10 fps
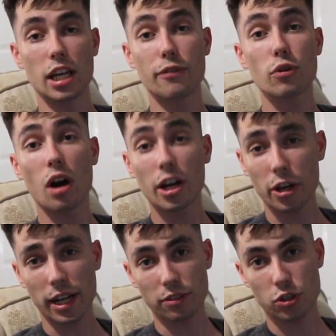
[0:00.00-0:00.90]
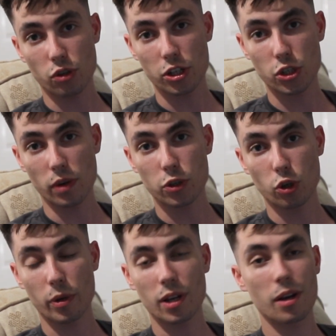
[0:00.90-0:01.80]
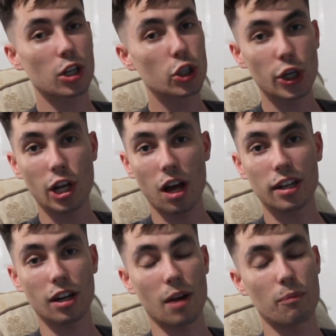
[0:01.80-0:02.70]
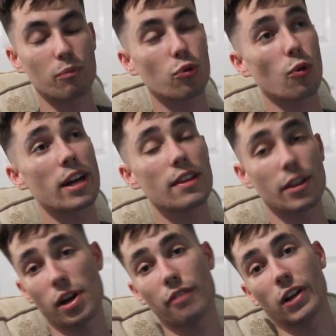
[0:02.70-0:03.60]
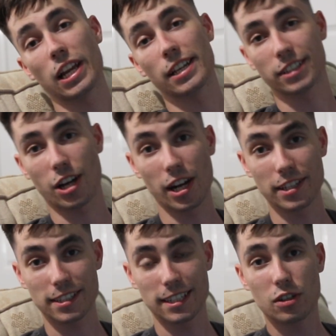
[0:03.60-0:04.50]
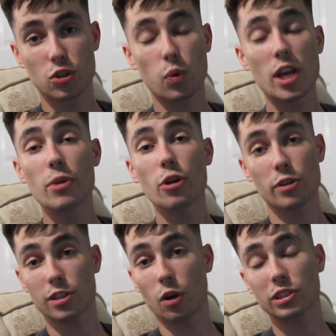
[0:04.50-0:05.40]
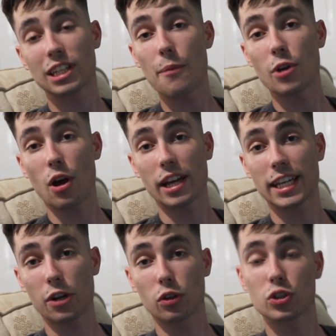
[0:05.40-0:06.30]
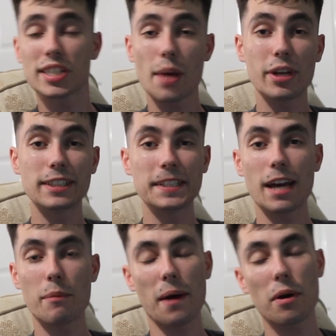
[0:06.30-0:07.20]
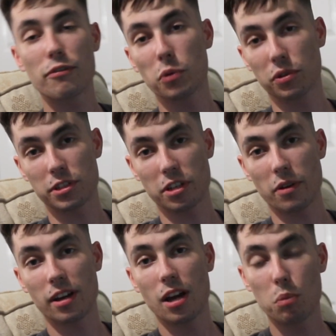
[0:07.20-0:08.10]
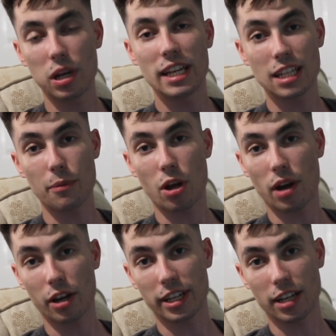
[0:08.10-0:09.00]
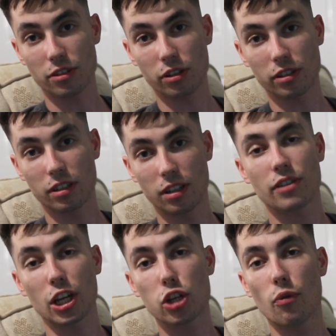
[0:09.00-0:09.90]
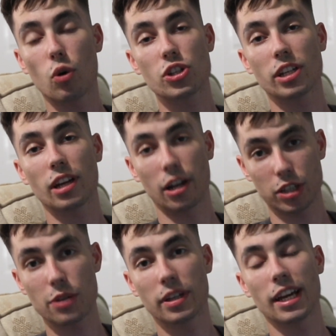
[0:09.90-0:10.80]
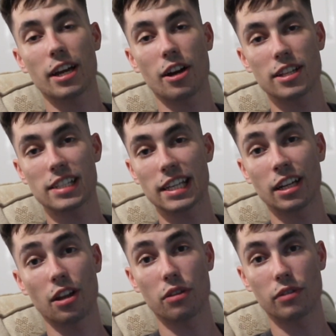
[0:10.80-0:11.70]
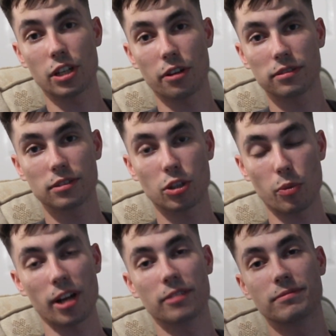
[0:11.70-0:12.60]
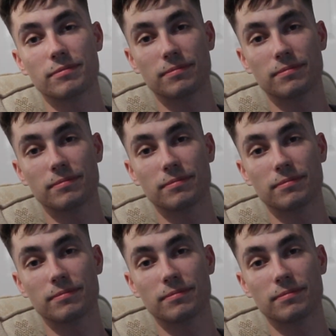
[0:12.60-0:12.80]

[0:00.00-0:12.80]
If you are going out to try and shoot Andromeda, good luck. I pray that you have clear skies. Tweet me your results, let me know how you get on, send me a DM, however you want to do it. Please let me know how you get on. Thank you for watching, and I'll see you again guys in another video. Goodbye.